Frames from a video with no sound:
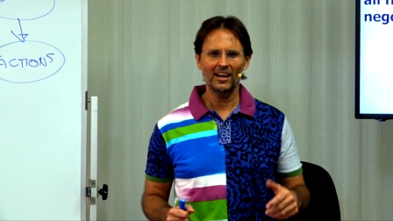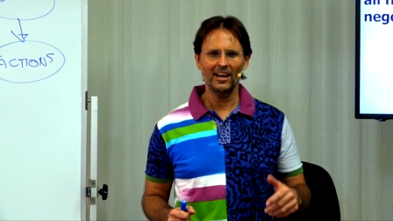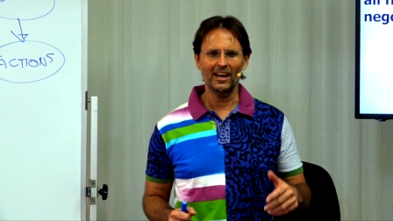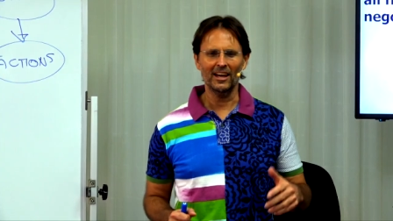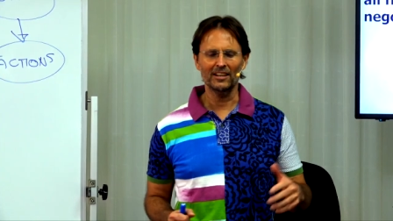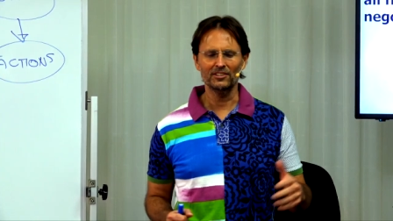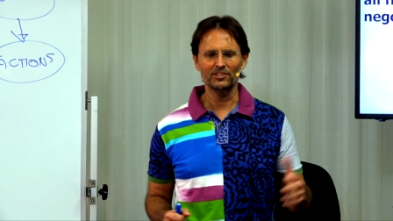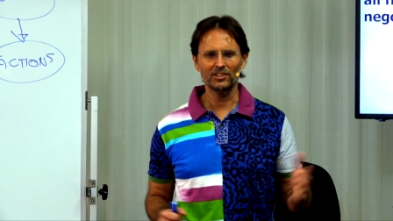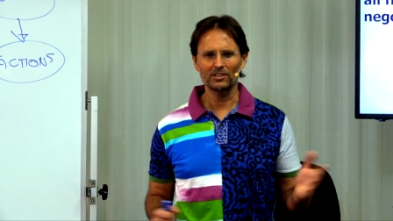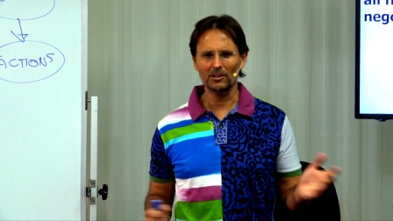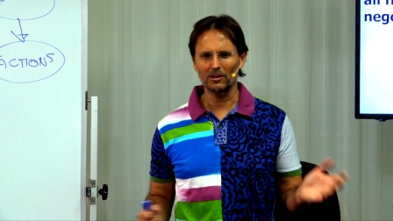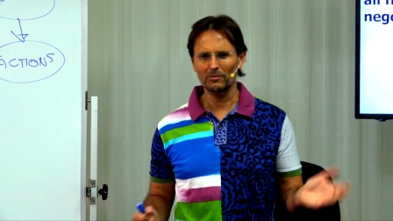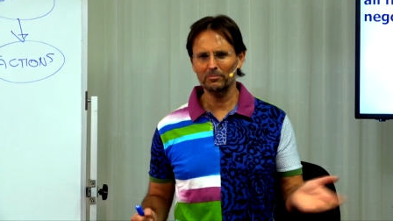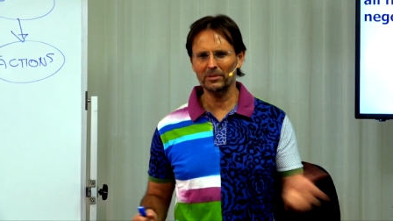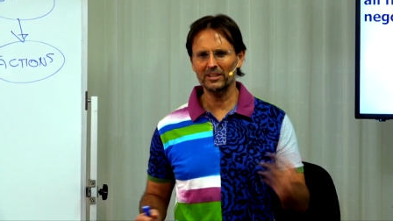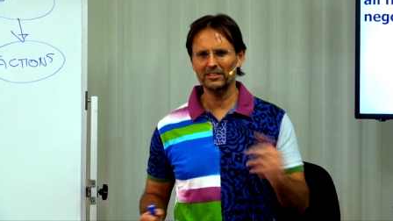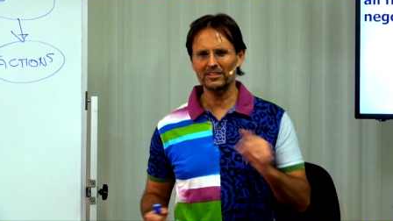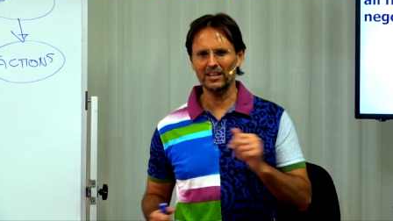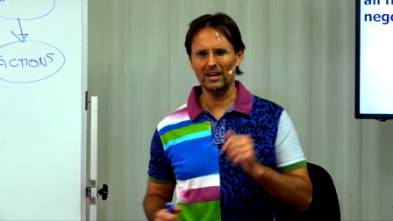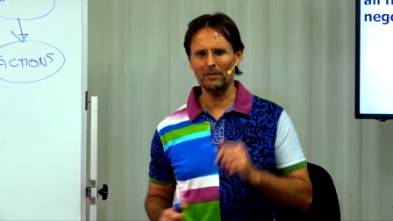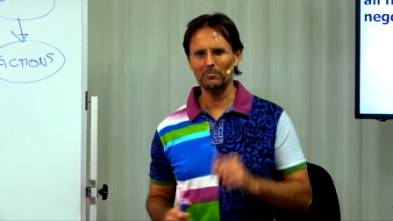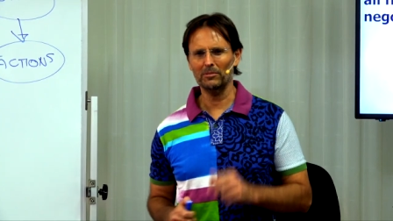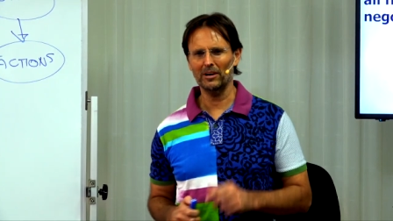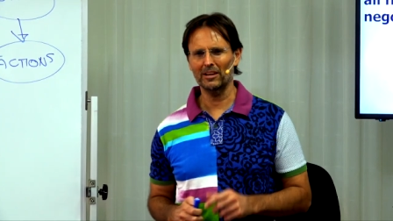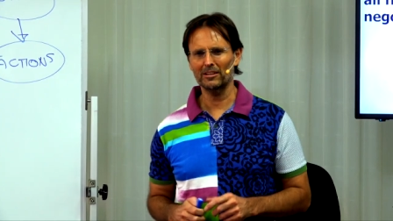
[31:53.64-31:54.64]
and she got
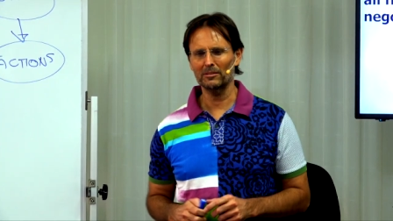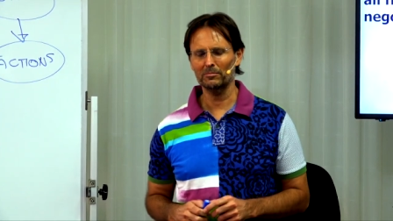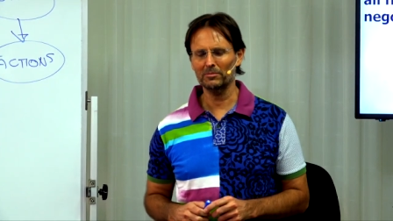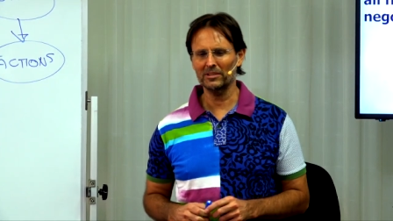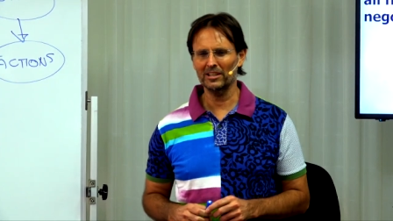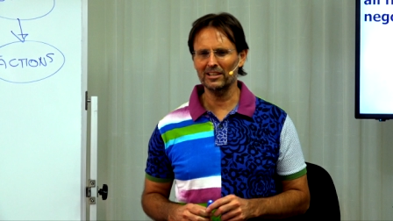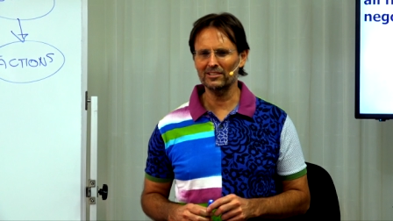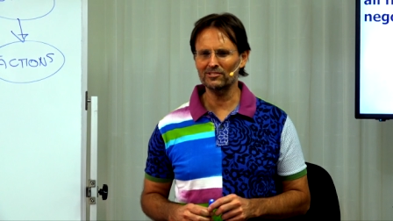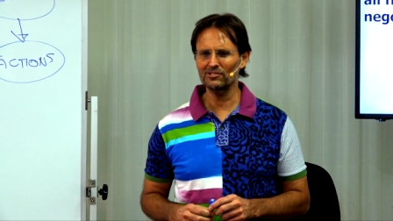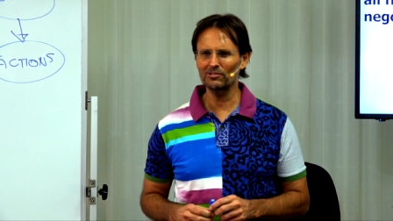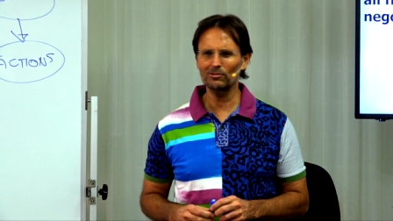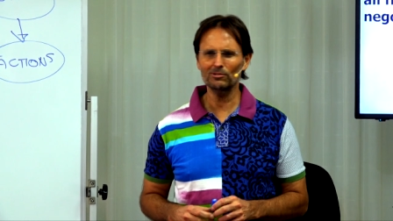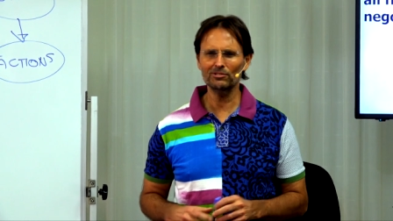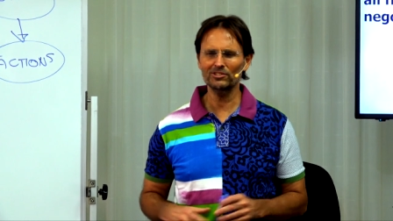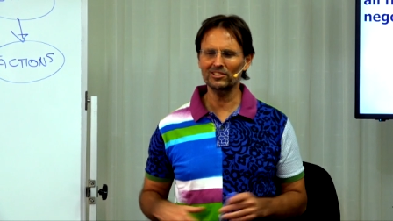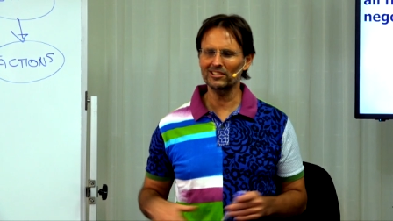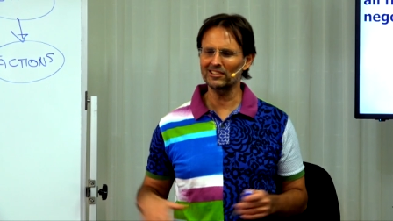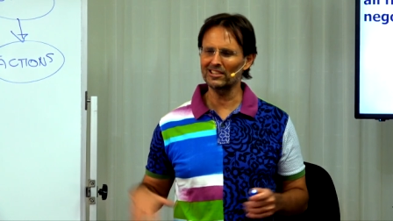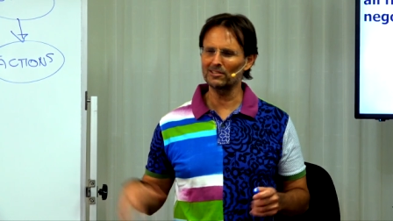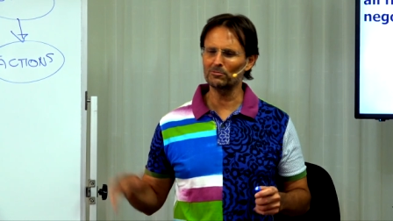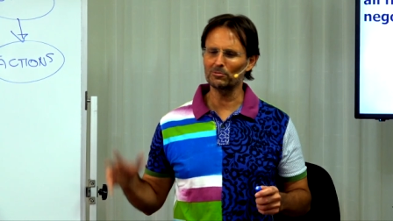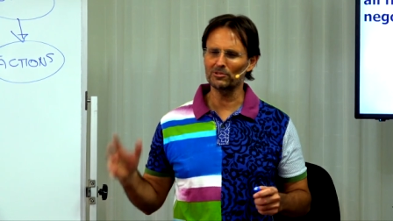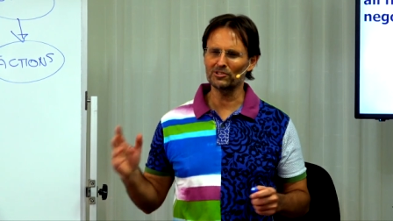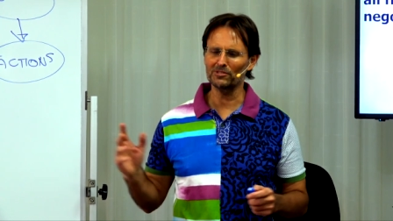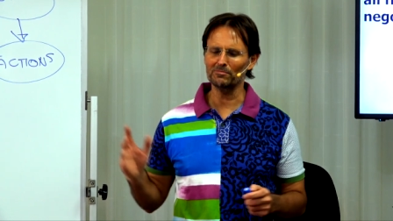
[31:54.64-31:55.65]
picked up by the police, and all she
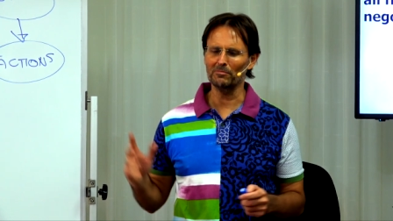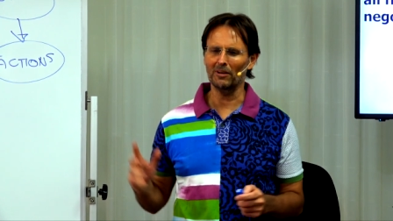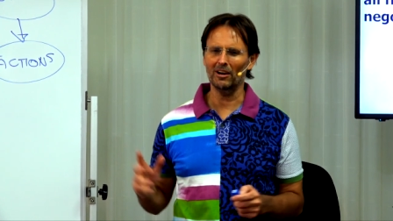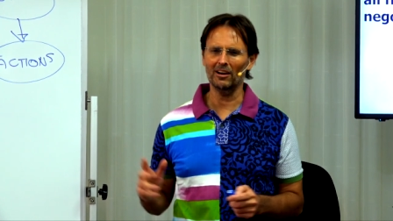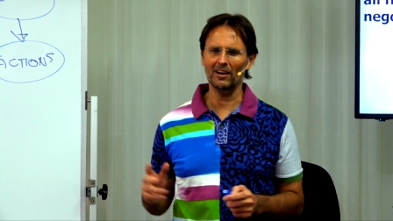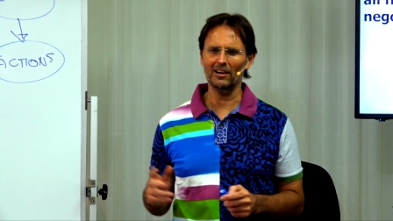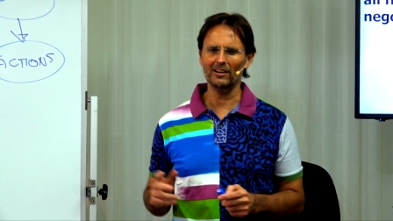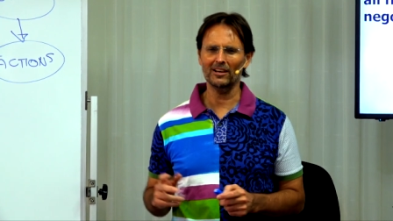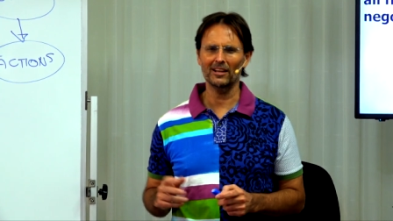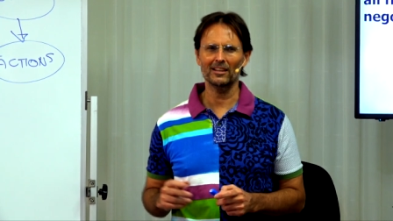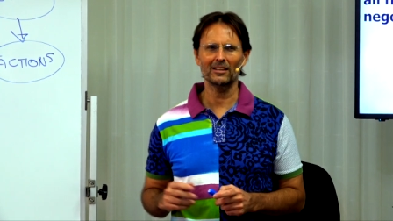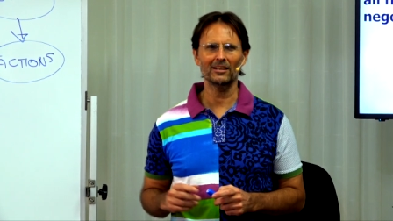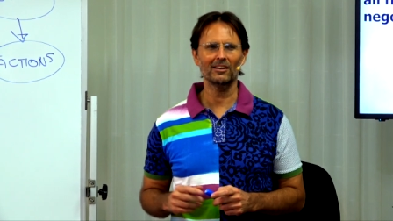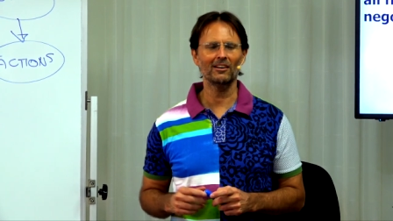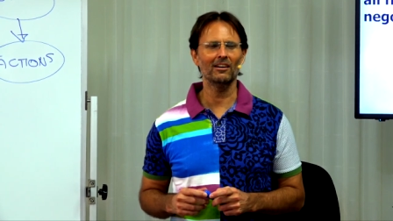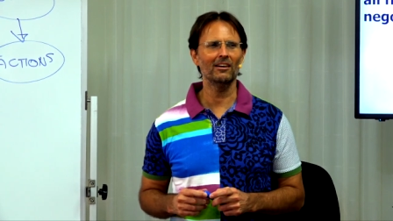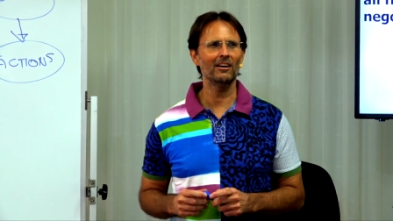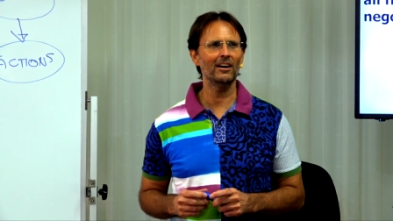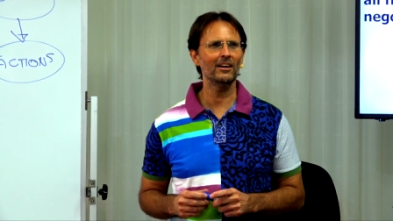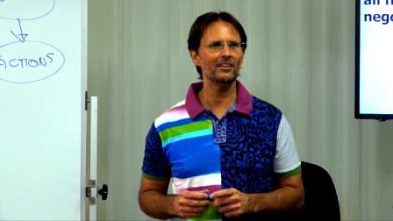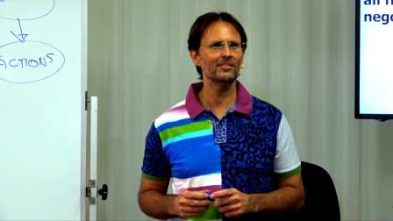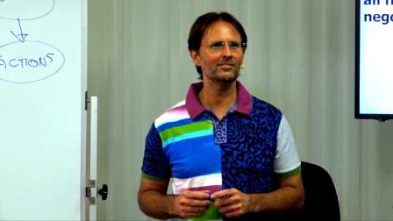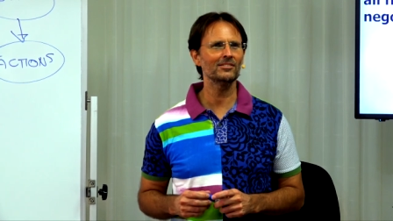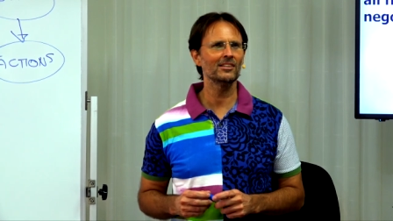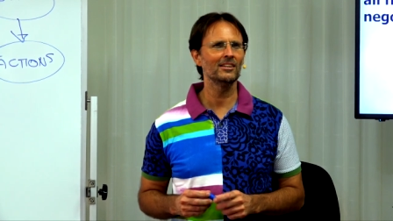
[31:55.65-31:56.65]
did was smile at the
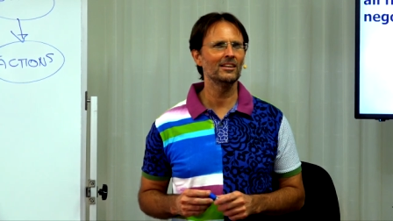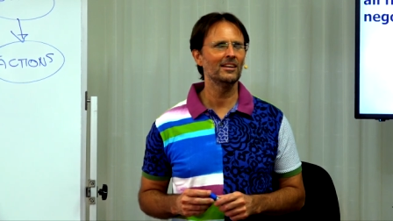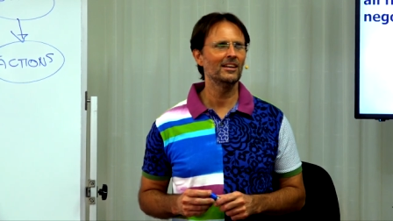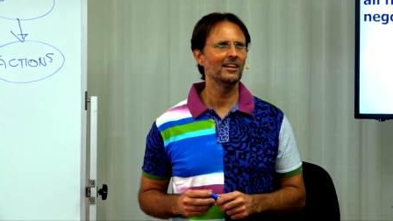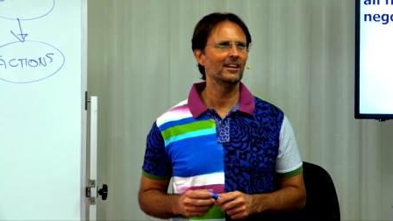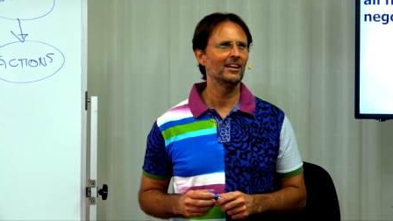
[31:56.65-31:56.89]
guys,